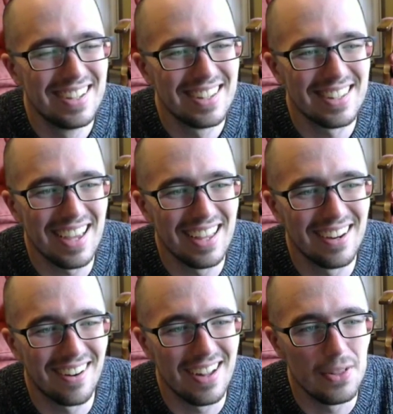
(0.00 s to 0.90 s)
Okay, all
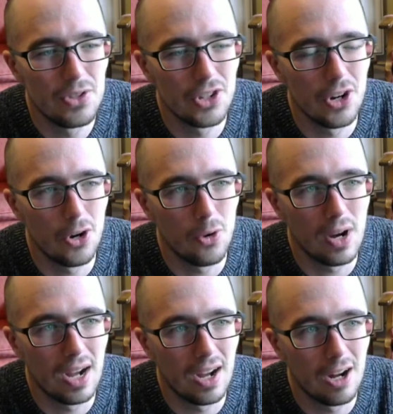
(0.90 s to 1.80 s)
right.
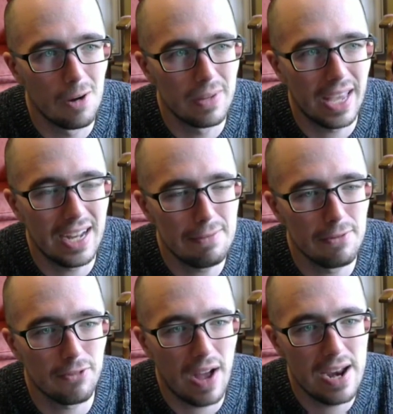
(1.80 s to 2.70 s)
So can't even
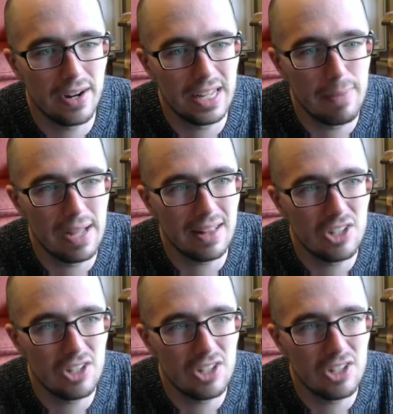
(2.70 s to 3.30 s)
find it on eBay. Let's